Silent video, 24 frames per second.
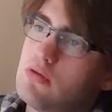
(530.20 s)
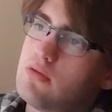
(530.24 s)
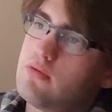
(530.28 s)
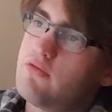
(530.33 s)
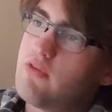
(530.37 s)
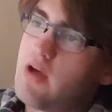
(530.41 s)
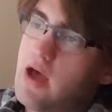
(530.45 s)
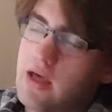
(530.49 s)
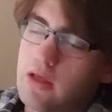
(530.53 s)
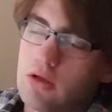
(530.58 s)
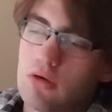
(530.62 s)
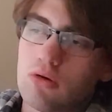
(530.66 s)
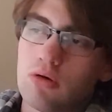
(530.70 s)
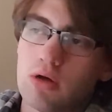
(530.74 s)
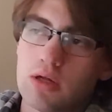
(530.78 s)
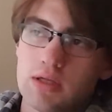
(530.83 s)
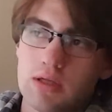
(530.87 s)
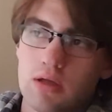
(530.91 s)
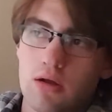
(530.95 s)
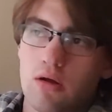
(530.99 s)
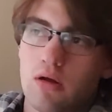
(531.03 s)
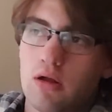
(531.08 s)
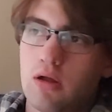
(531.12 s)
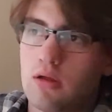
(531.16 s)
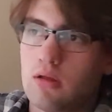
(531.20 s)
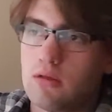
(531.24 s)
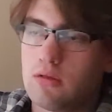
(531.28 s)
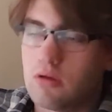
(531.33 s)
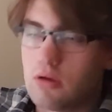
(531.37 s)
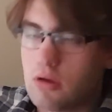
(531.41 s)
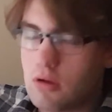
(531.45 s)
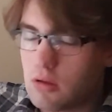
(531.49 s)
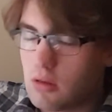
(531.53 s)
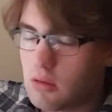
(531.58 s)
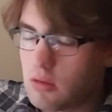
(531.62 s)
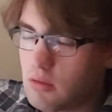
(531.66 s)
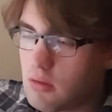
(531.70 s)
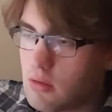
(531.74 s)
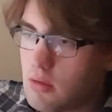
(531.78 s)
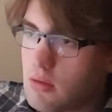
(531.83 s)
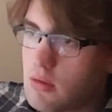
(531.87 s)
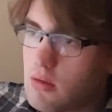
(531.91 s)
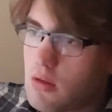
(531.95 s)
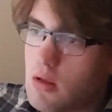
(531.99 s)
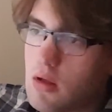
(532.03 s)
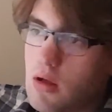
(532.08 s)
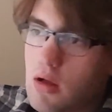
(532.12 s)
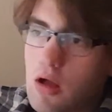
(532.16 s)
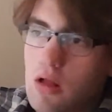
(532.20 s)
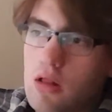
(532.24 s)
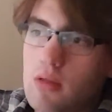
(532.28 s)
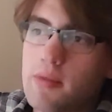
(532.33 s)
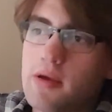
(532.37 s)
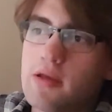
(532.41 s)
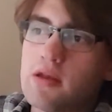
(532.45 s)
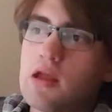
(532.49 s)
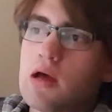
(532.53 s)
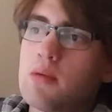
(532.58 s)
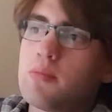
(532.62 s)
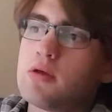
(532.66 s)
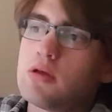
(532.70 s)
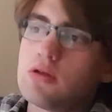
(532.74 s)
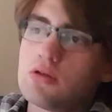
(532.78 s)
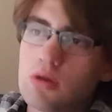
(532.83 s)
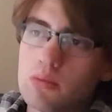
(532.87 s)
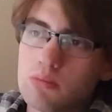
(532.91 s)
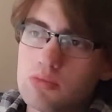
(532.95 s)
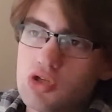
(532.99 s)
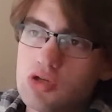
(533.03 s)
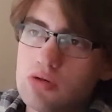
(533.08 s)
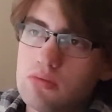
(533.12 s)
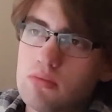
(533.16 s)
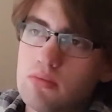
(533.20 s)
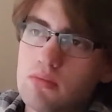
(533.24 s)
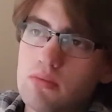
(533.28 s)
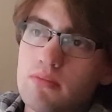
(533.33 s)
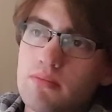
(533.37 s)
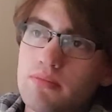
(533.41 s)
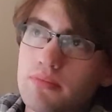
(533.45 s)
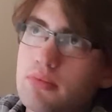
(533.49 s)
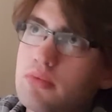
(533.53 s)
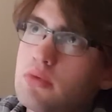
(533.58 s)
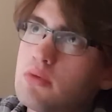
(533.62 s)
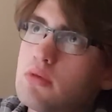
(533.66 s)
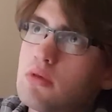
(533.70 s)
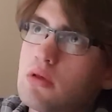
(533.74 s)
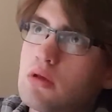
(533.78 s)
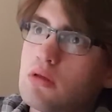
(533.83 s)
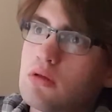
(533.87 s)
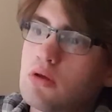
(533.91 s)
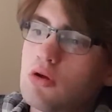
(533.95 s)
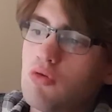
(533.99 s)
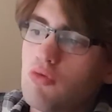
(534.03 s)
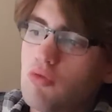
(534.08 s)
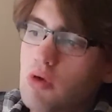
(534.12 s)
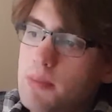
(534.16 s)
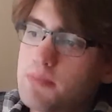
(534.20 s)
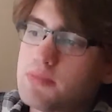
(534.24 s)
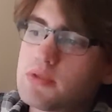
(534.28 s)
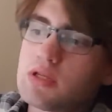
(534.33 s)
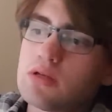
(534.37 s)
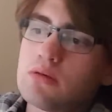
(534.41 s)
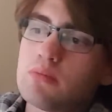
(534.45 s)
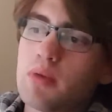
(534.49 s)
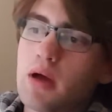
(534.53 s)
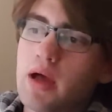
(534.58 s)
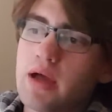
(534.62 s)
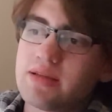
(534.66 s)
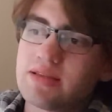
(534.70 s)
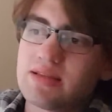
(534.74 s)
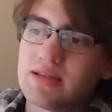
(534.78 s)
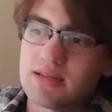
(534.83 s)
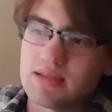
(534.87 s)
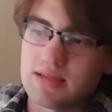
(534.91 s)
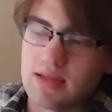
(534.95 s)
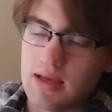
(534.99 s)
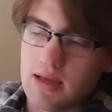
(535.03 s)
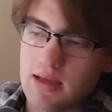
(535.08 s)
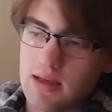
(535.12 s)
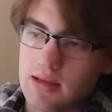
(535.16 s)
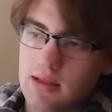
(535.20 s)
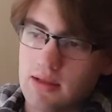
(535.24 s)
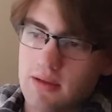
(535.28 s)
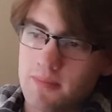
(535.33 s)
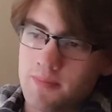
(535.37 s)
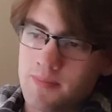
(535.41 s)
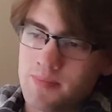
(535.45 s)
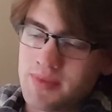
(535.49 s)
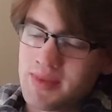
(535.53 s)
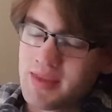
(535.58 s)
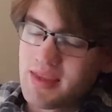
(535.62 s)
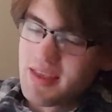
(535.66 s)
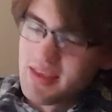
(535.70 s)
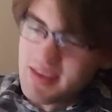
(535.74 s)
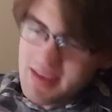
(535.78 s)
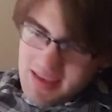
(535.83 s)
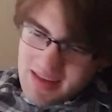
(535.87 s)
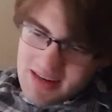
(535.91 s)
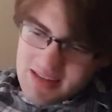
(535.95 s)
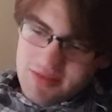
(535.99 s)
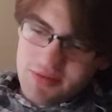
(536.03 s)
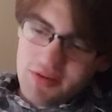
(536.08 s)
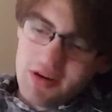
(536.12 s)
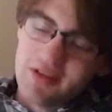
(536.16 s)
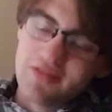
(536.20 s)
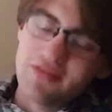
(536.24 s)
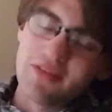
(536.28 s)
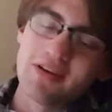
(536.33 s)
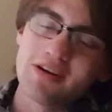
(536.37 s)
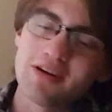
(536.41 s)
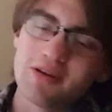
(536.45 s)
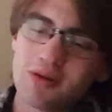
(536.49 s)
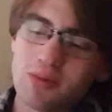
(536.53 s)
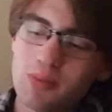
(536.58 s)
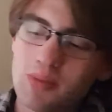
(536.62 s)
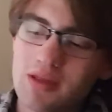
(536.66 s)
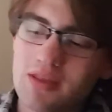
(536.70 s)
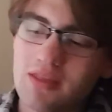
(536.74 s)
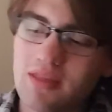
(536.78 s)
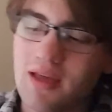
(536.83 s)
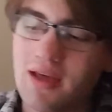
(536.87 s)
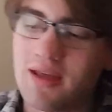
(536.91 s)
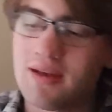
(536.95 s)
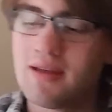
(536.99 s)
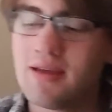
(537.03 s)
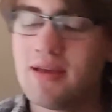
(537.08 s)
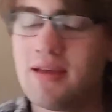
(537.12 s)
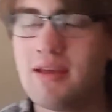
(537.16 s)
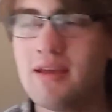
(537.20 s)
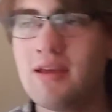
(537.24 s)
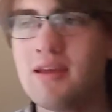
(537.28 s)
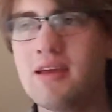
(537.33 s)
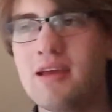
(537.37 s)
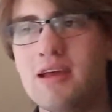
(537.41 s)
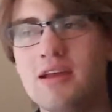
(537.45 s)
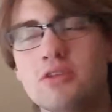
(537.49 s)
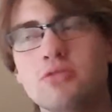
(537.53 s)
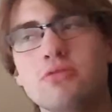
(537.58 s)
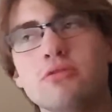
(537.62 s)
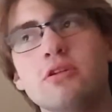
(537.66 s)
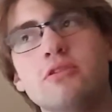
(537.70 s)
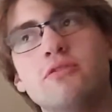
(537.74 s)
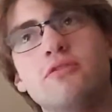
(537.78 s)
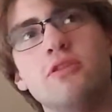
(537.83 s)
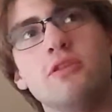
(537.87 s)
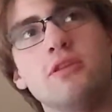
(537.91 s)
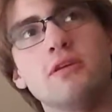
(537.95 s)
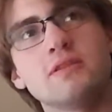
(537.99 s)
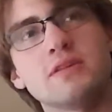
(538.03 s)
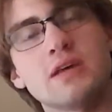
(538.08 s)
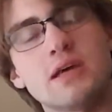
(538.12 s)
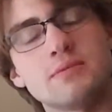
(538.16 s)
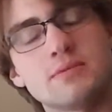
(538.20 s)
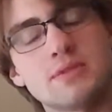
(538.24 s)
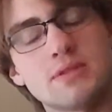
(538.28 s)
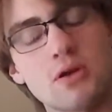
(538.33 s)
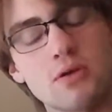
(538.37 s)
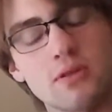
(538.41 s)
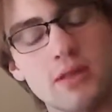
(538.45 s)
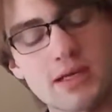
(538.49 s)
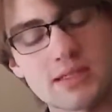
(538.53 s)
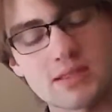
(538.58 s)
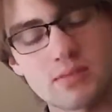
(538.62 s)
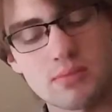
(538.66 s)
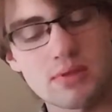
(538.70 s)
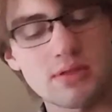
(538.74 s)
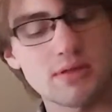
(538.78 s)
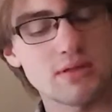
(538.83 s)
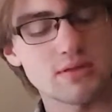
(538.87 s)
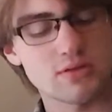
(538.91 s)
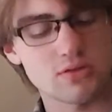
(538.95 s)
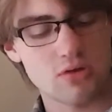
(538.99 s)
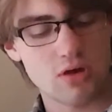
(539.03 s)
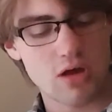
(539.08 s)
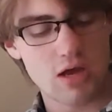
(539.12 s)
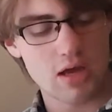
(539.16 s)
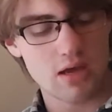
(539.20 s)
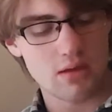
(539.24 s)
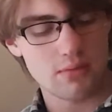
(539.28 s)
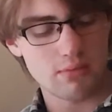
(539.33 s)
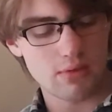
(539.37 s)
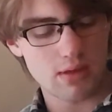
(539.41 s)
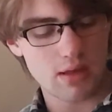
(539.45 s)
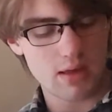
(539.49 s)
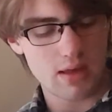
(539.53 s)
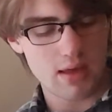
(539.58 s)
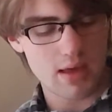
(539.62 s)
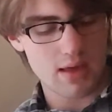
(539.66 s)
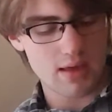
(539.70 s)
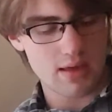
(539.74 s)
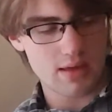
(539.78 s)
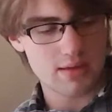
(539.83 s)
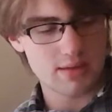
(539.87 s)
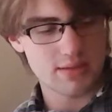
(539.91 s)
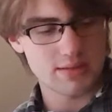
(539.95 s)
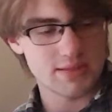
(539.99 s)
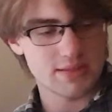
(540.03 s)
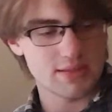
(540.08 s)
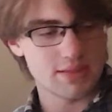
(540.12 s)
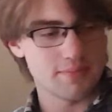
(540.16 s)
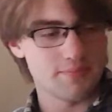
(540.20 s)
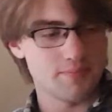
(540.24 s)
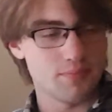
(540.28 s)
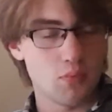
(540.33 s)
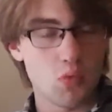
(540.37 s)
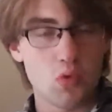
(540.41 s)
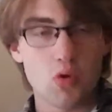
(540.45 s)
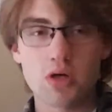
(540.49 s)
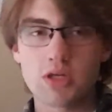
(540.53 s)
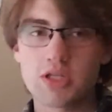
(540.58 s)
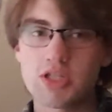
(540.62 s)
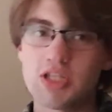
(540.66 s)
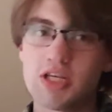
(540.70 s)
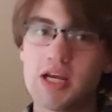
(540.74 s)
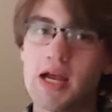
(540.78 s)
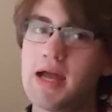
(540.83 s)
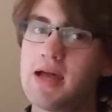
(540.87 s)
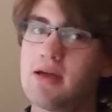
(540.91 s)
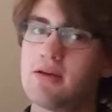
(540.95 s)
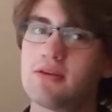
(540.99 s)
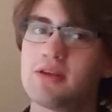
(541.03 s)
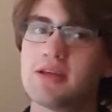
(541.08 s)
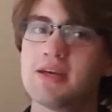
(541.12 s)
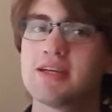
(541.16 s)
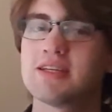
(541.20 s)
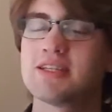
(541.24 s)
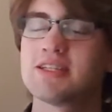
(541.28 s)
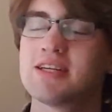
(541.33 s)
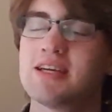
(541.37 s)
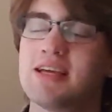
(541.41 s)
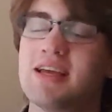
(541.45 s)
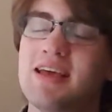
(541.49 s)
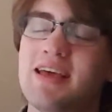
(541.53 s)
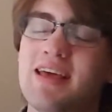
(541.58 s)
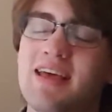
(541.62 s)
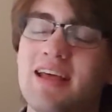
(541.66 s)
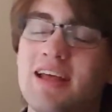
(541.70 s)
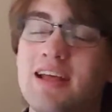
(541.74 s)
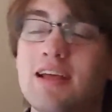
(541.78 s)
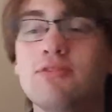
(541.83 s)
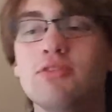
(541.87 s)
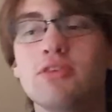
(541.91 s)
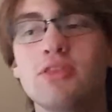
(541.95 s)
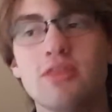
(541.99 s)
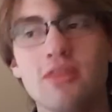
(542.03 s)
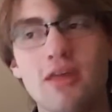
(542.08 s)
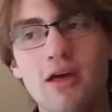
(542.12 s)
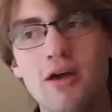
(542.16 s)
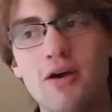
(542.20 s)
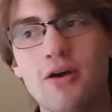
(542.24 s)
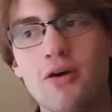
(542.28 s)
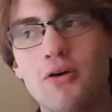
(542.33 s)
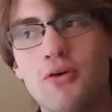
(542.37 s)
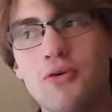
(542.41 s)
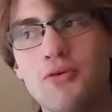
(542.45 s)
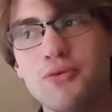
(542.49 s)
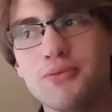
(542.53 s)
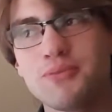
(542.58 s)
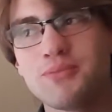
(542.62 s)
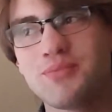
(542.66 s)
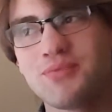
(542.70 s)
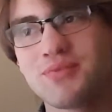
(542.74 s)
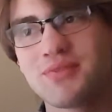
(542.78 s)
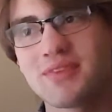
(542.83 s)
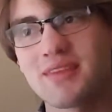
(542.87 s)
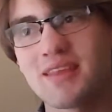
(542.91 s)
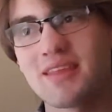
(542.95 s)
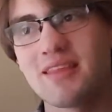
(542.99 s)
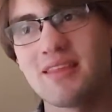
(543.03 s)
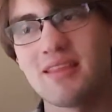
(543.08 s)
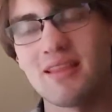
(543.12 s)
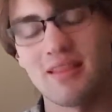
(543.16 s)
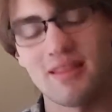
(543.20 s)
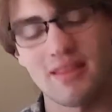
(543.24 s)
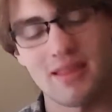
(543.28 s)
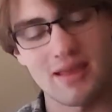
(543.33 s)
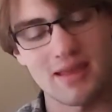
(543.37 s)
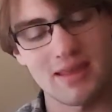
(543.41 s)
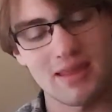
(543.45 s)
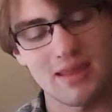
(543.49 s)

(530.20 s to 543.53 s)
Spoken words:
value criteria. They're all about not being corrupted by society. And it's very funny to me that introverted feeling types don't like to be described as more childish, even though like